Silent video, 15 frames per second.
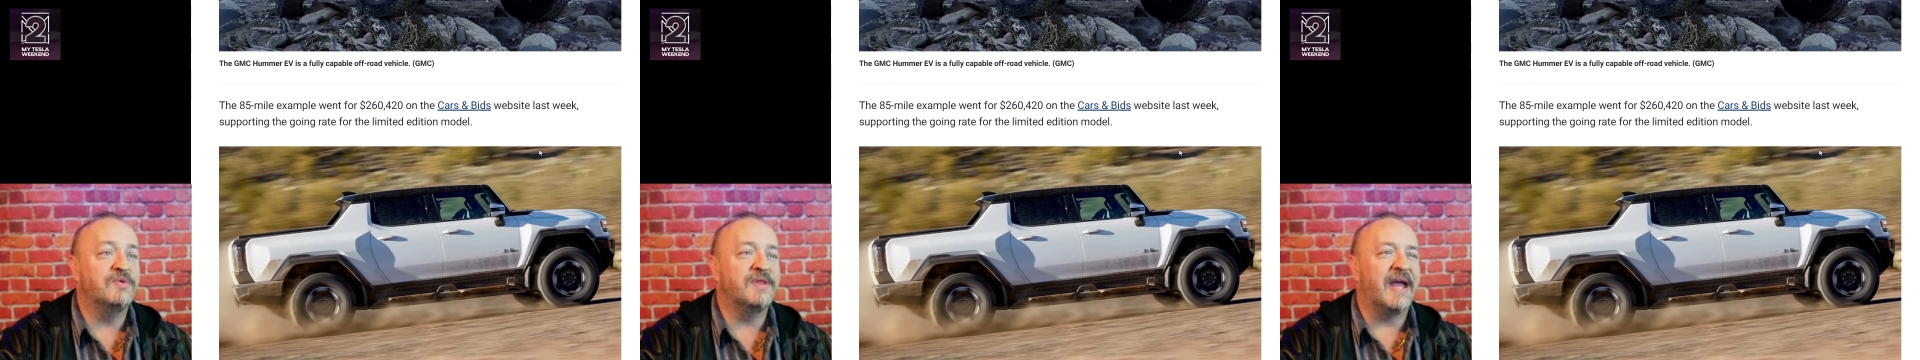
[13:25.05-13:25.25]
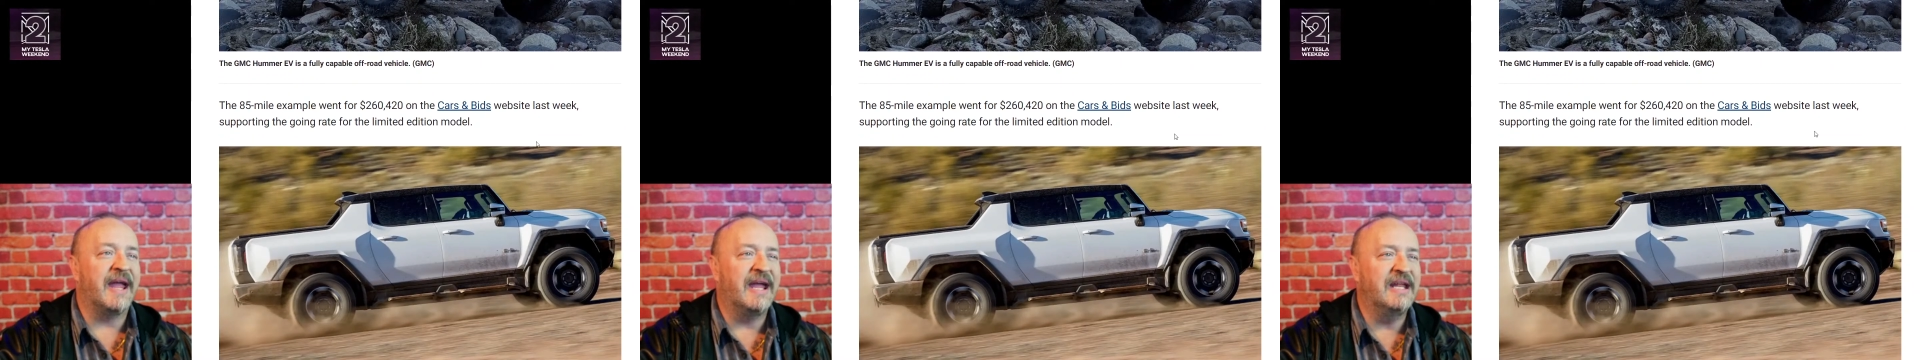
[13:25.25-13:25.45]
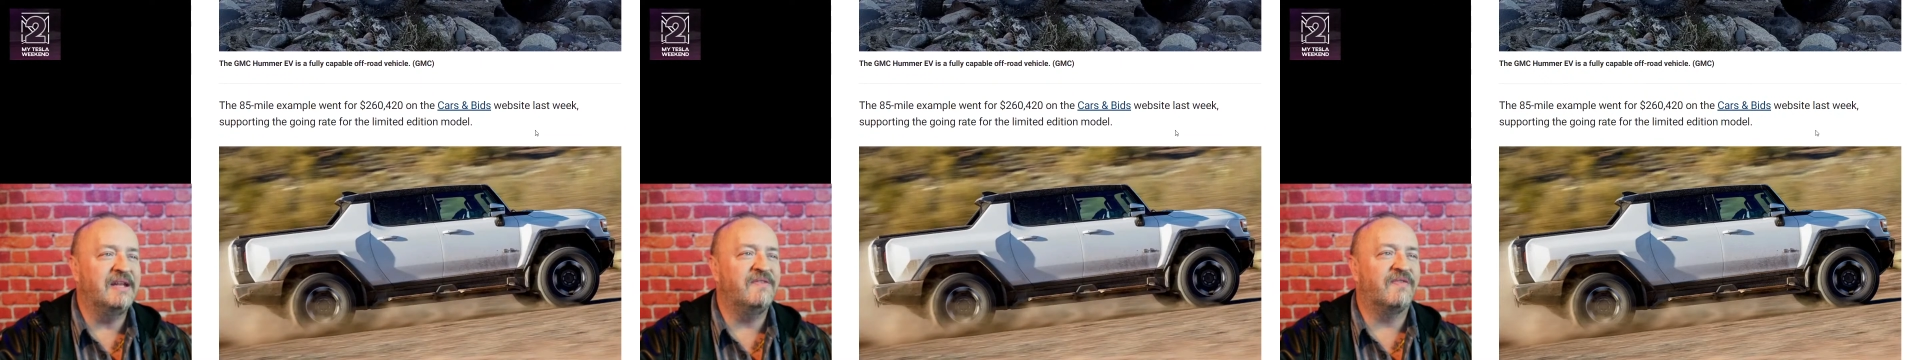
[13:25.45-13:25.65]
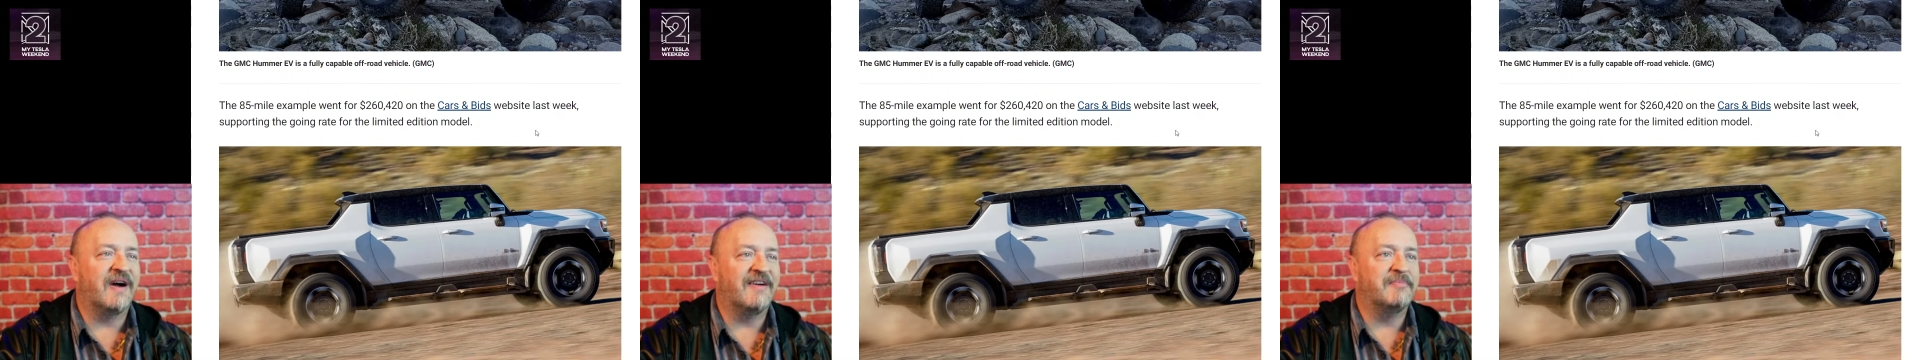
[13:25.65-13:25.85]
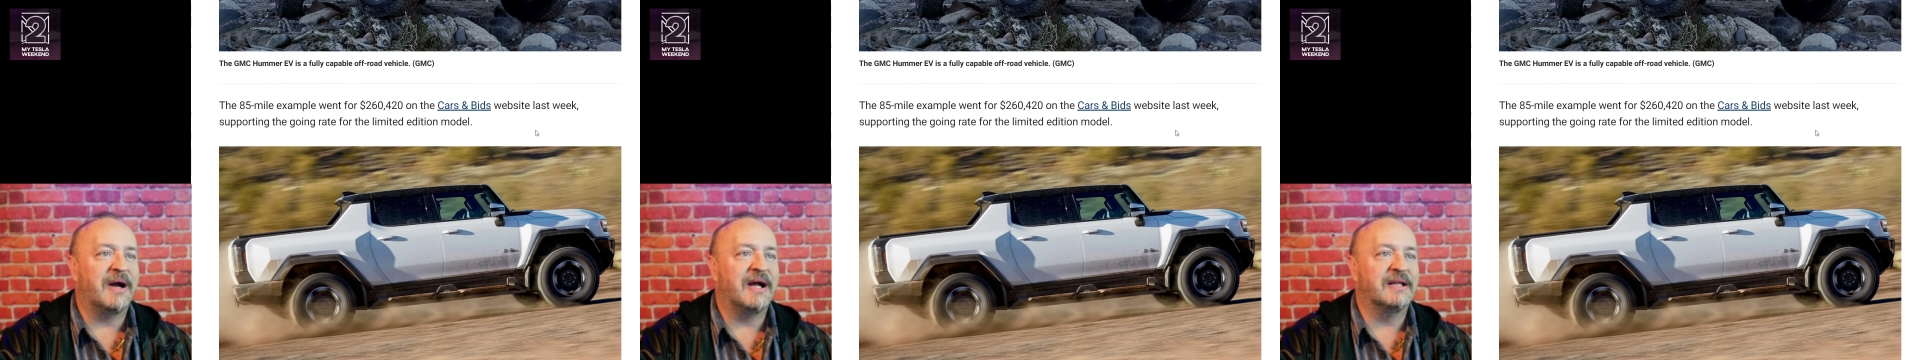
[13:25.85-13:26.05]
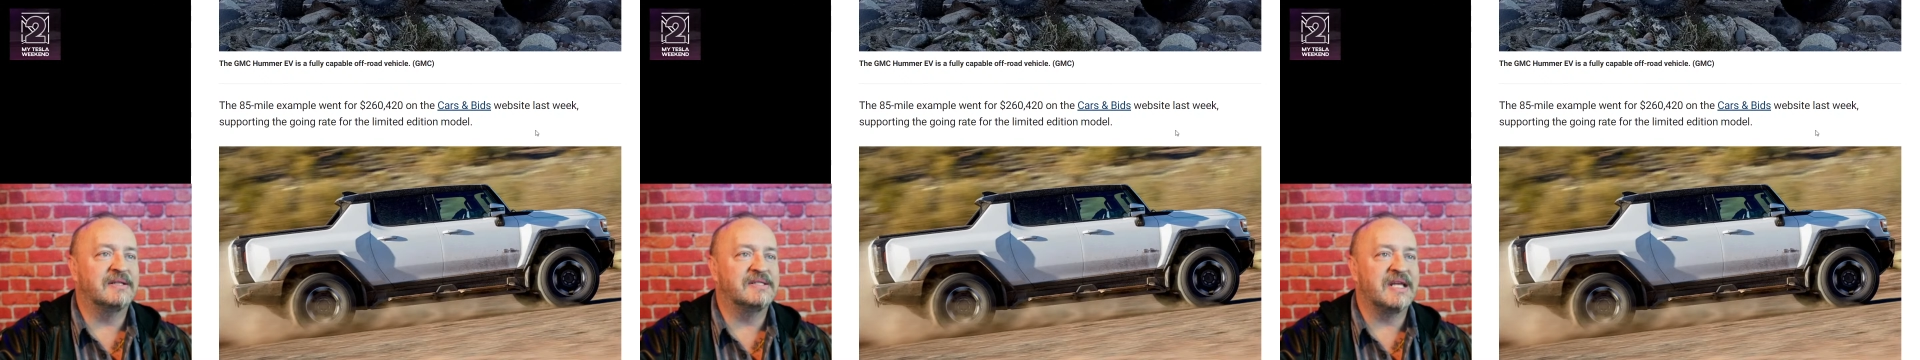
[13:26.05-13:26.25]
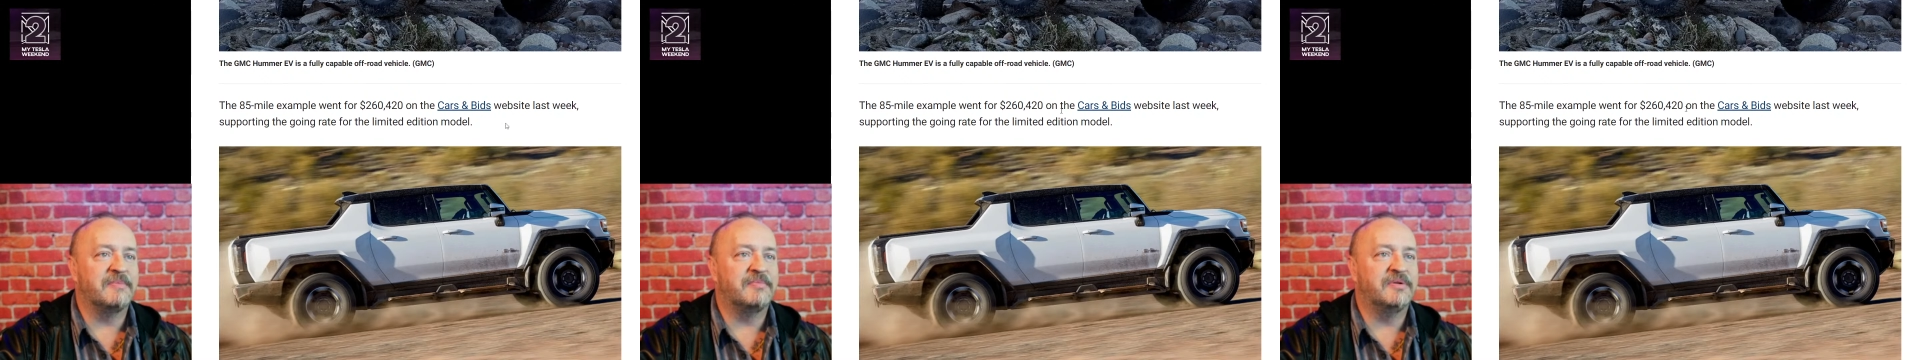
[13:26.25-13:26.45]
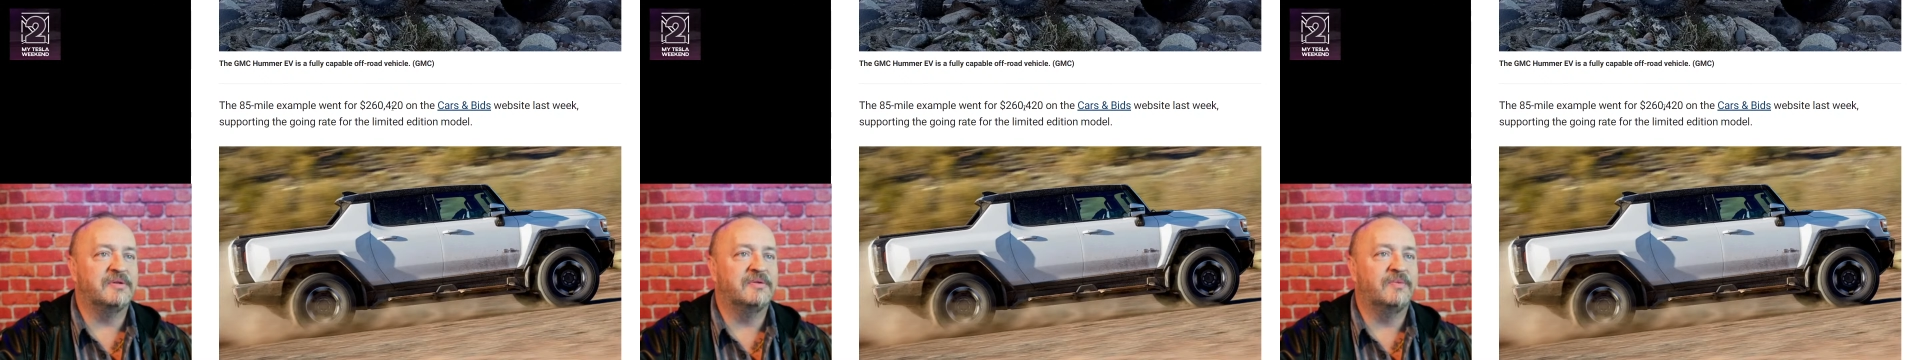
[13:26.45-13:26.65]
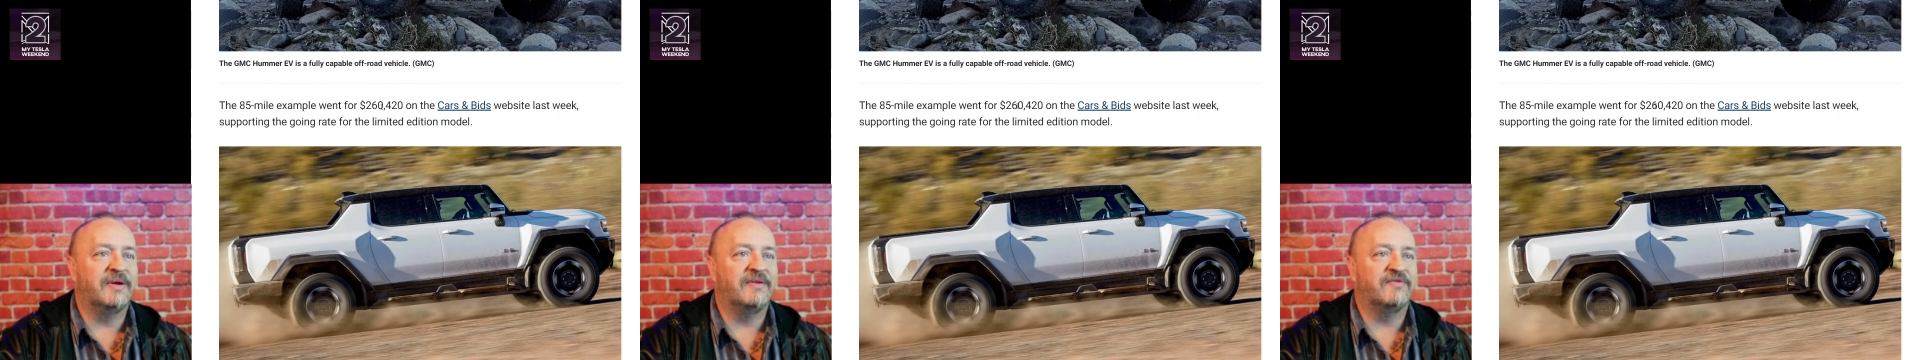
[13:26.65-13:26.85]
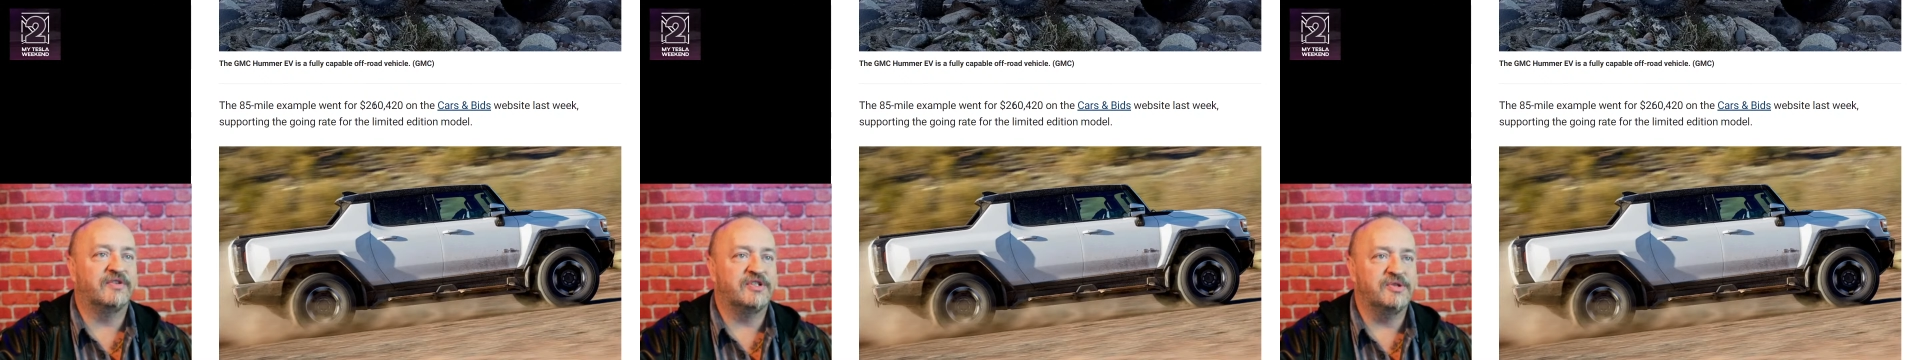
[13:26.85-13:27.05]
the 85-mile example
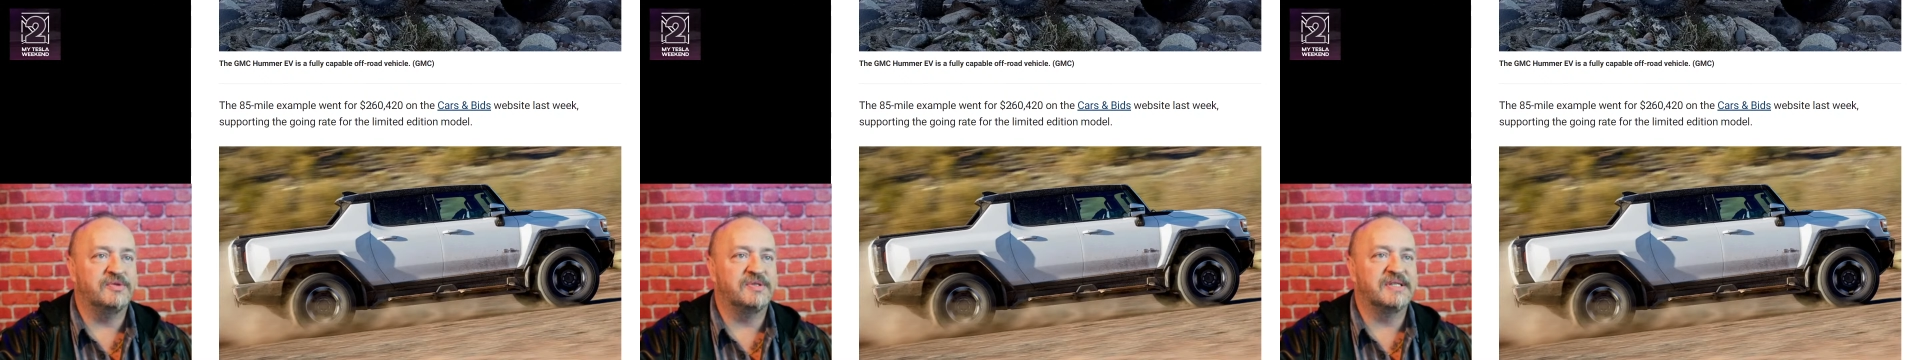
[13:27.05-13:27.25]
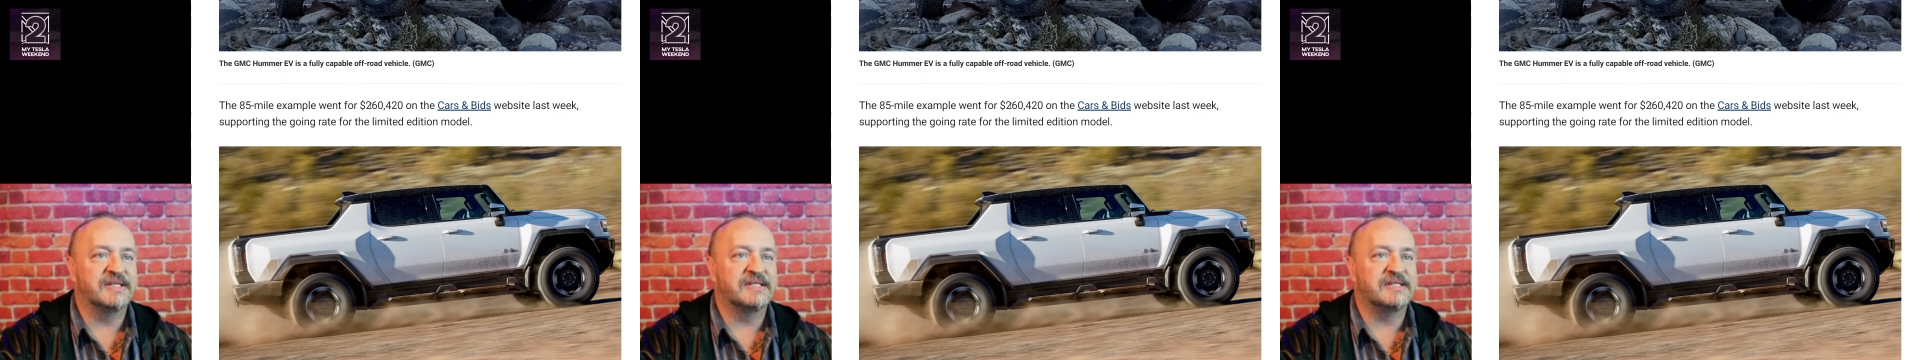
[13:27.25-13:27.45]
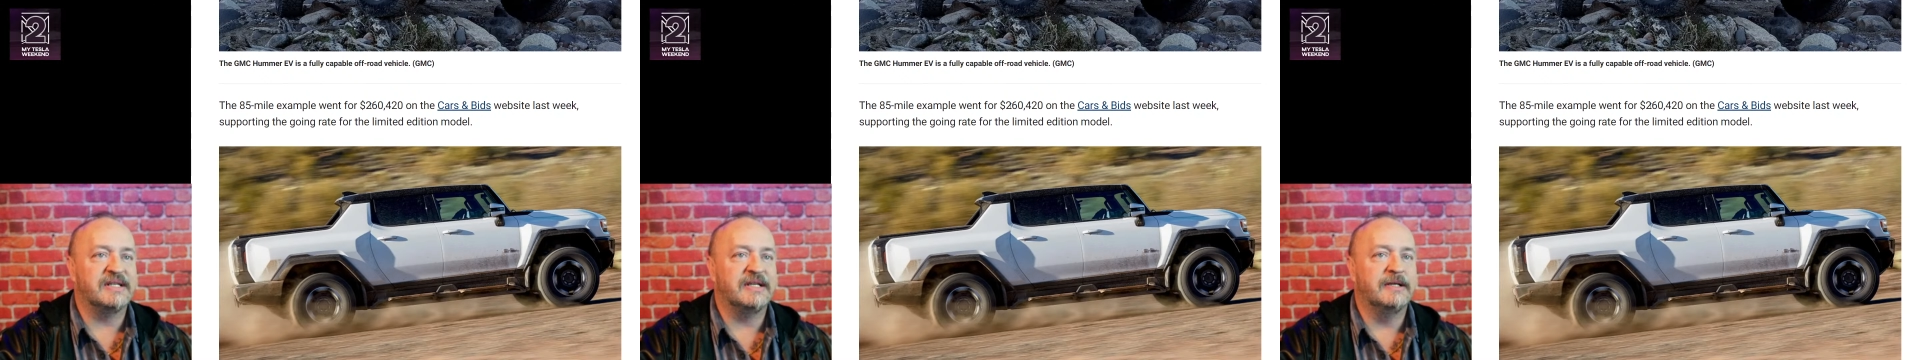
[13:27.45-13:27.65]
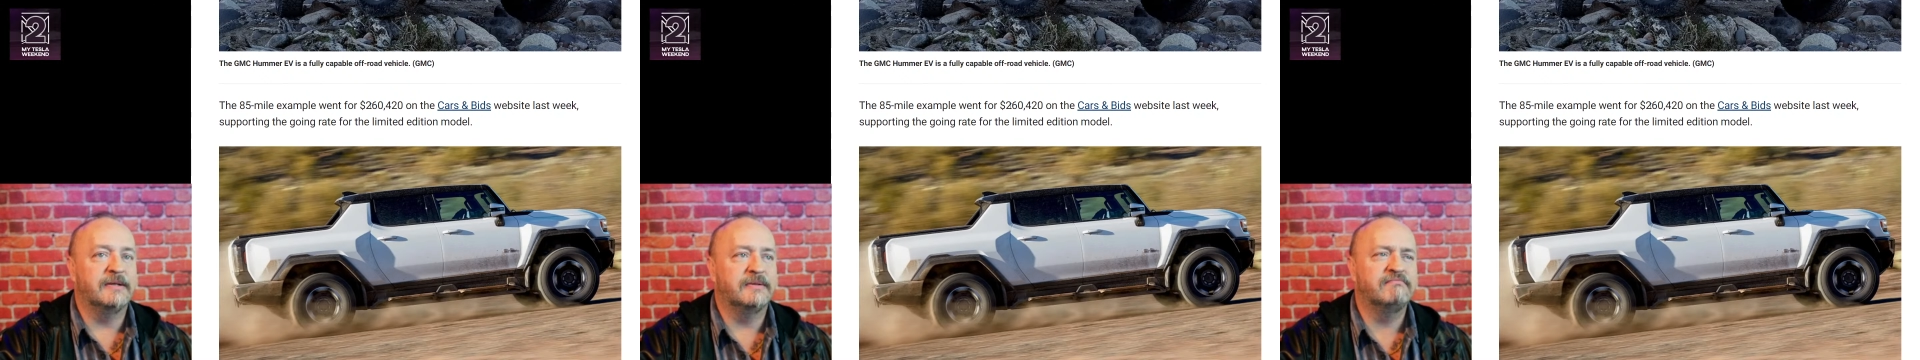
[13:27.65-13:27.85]
went for $260.